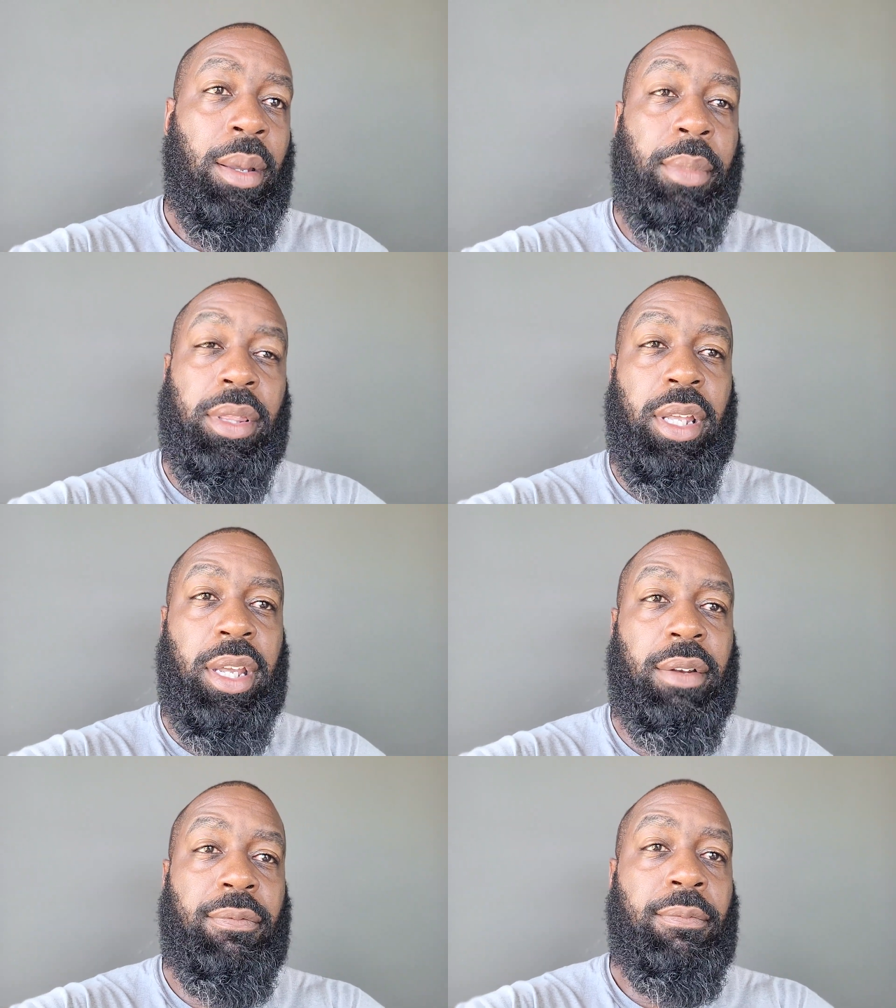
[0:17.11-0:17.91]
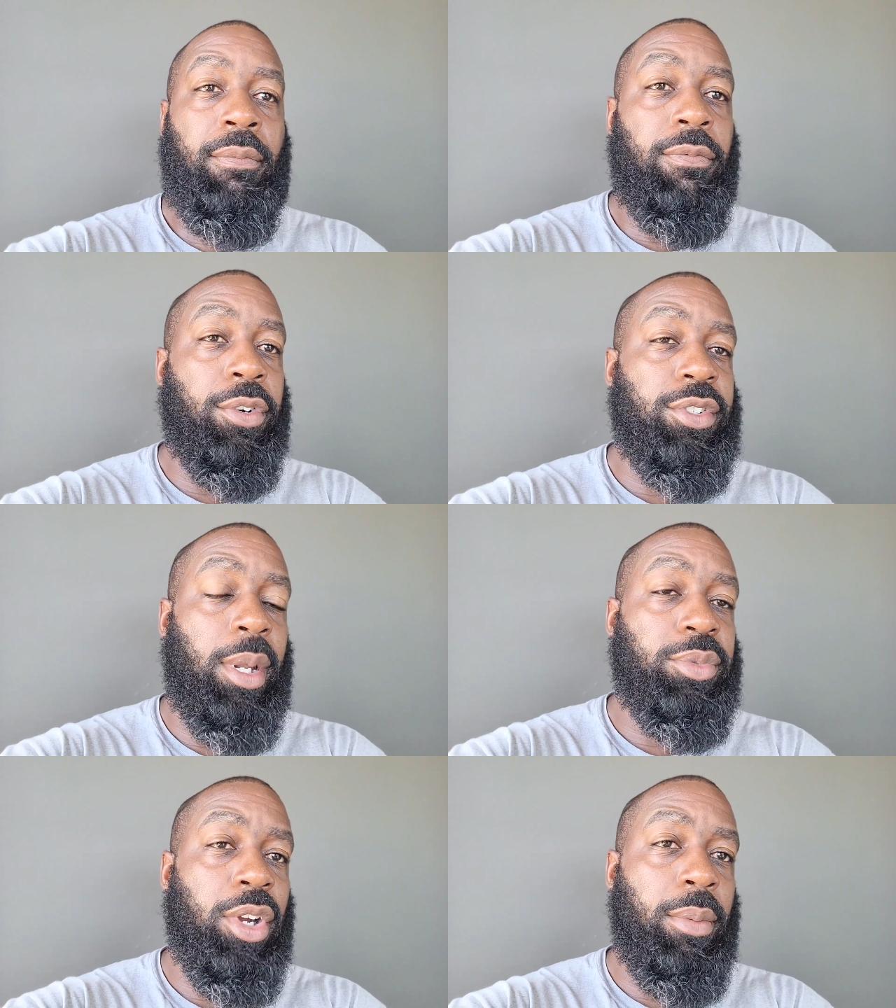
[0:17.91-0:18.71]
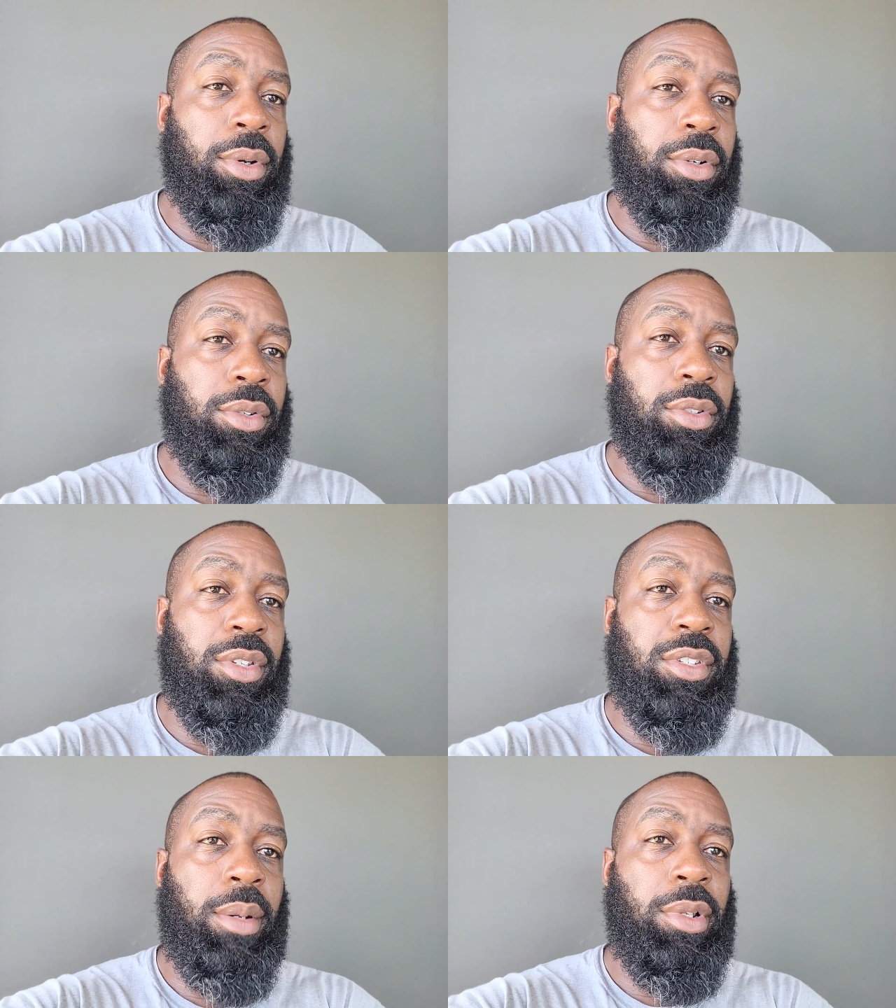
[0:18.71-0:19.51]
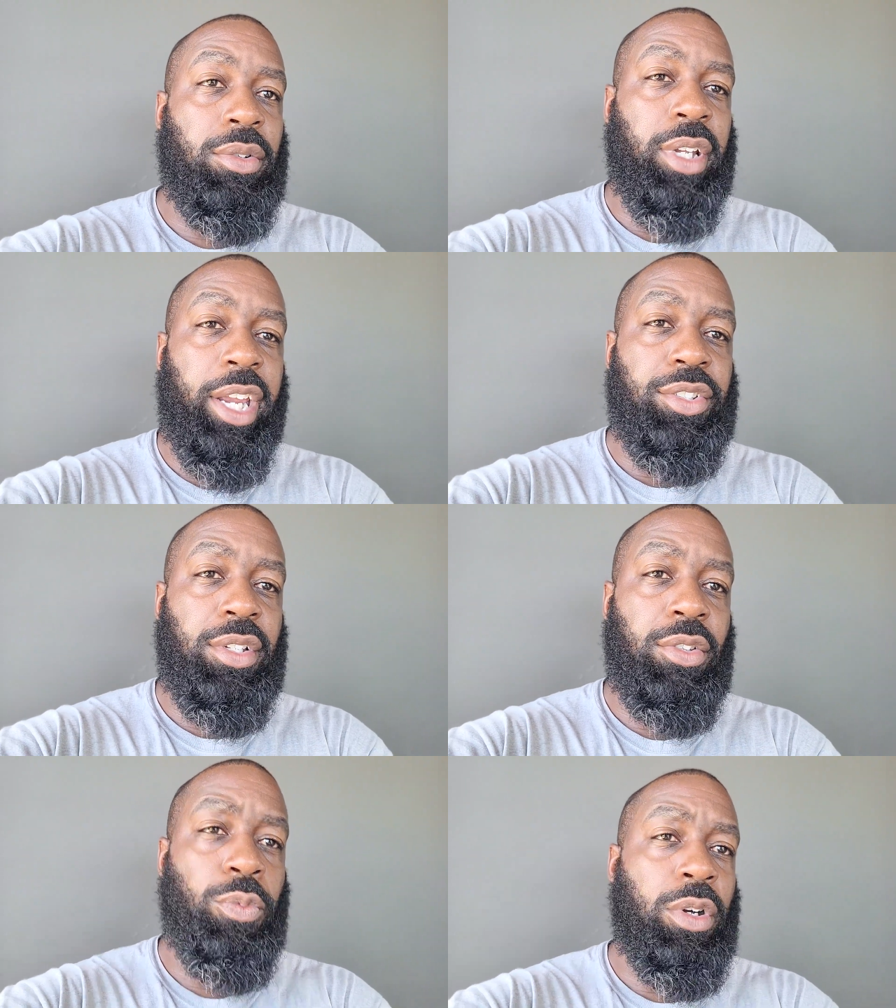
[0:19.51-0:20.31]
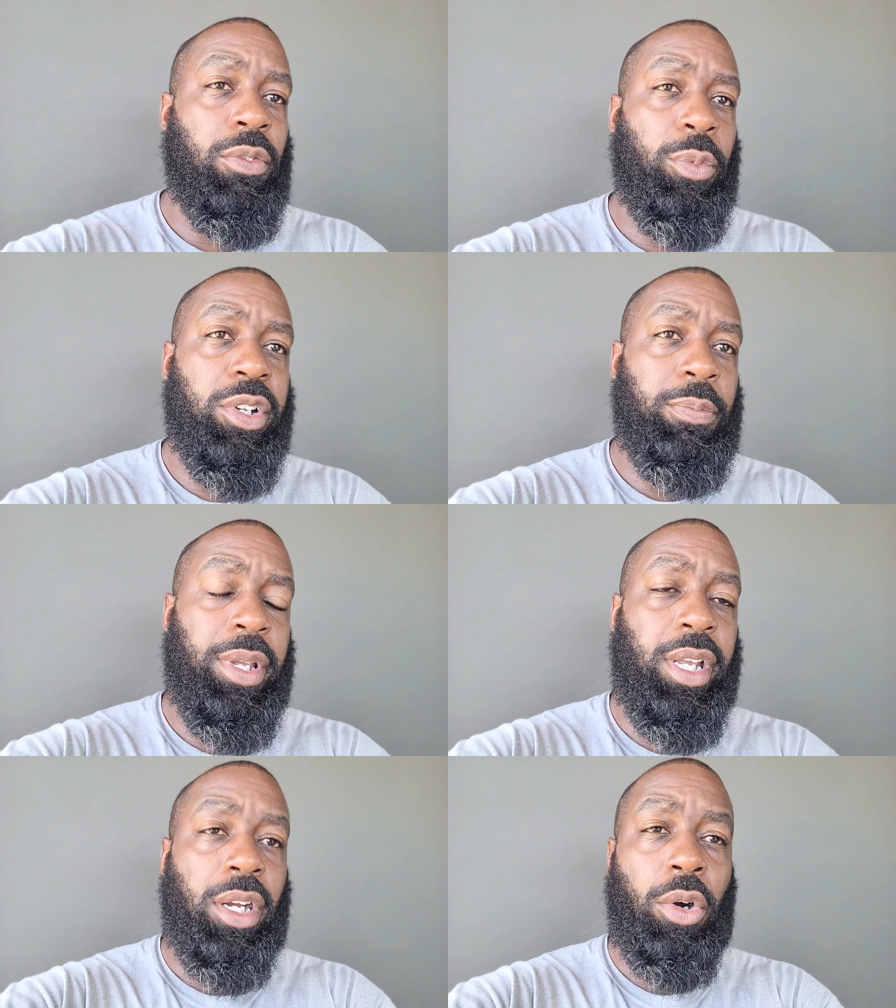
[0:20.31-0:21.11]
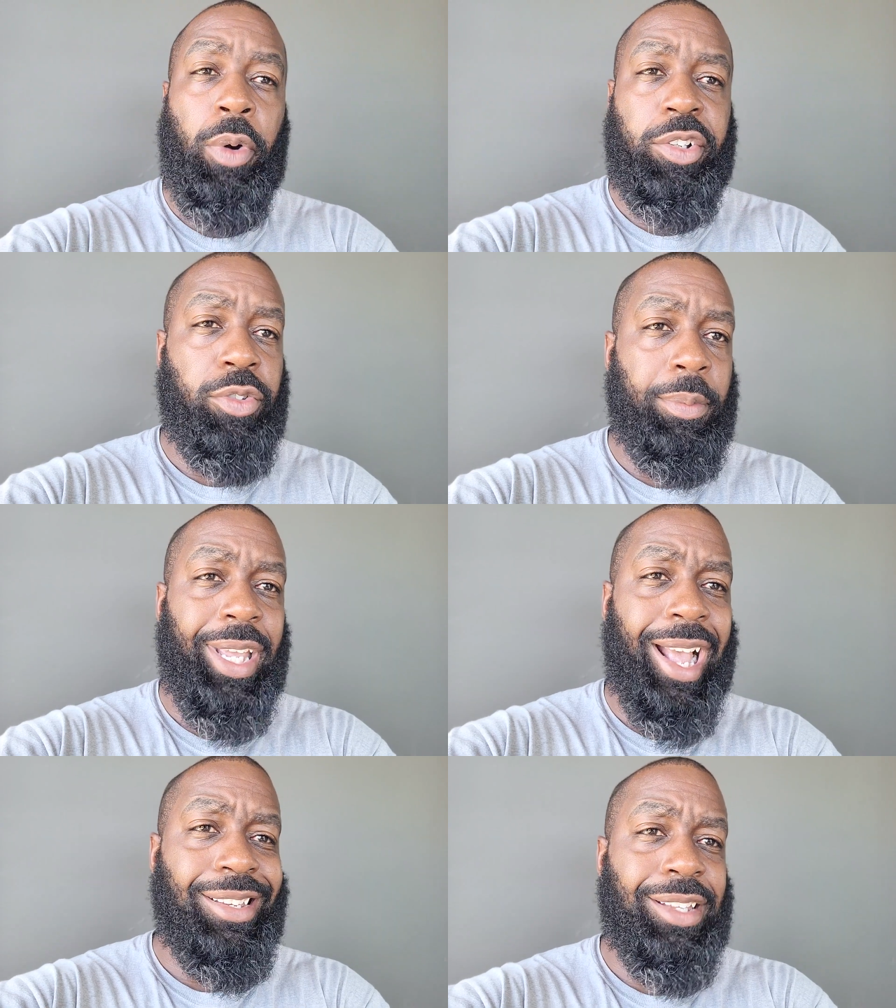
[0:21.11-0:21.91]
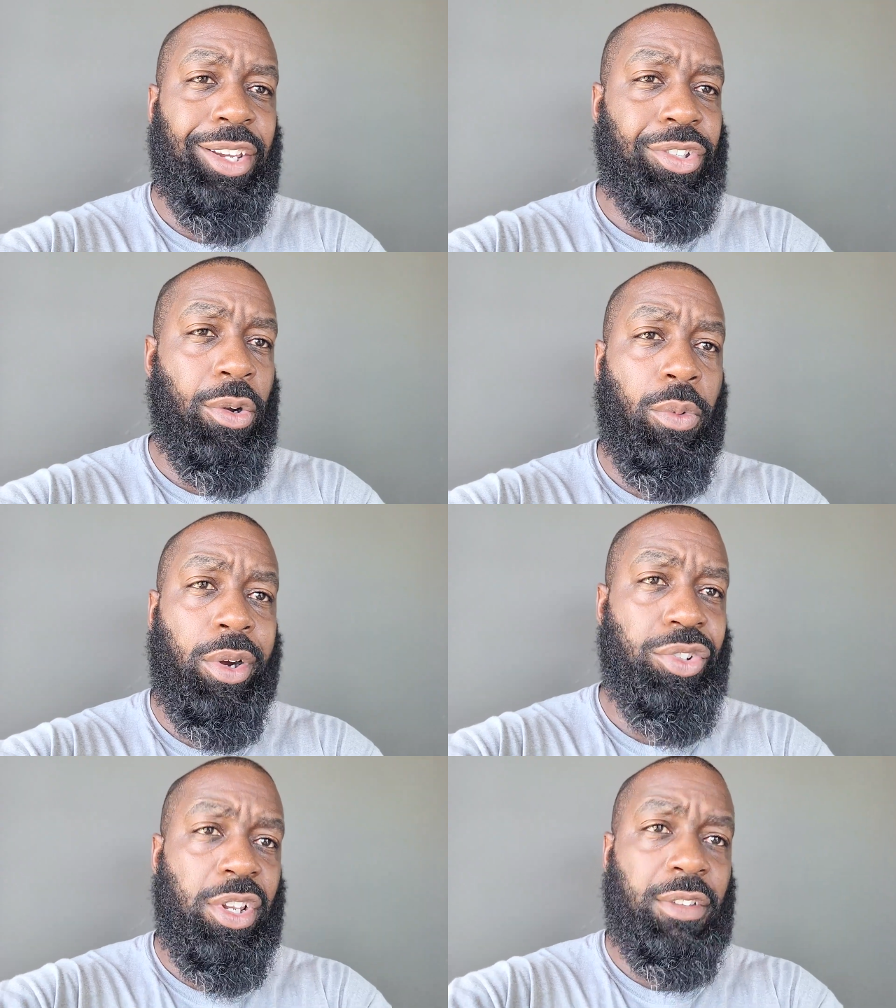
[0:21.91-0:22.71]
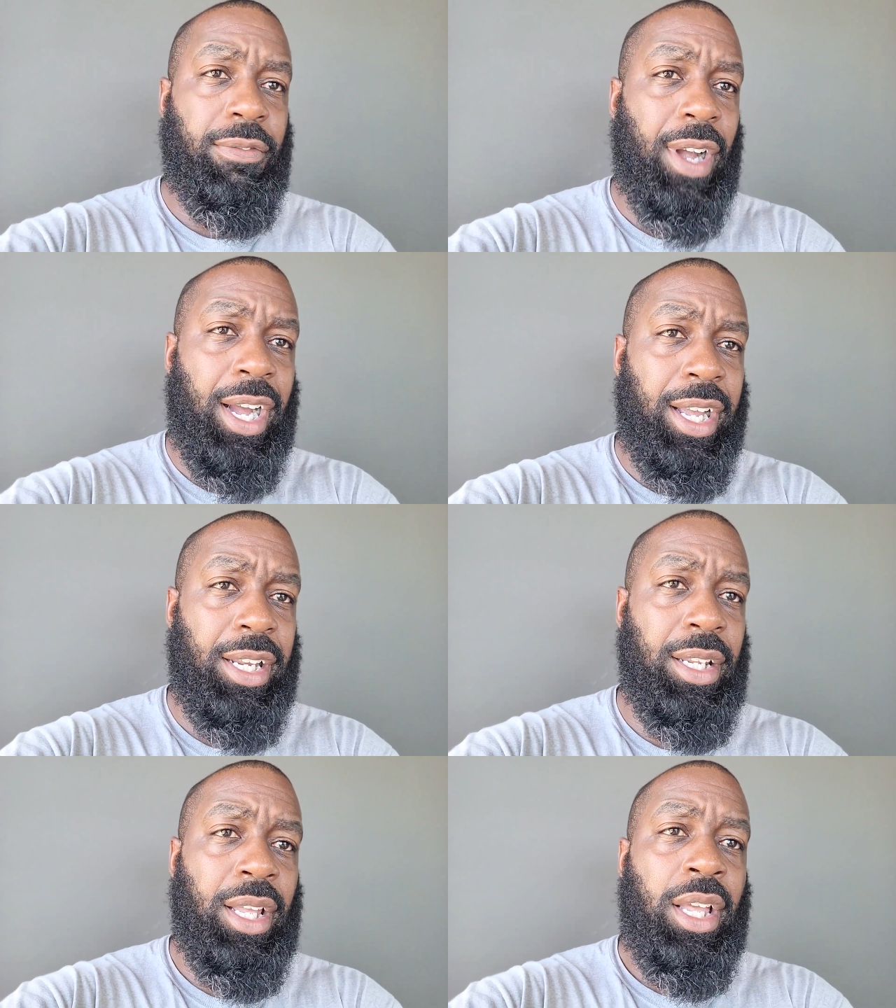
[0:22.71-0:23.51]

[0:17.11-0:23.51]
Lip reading: But then for some terminals and some locations, one of which being a Quick Trip gas station, it worked just fine.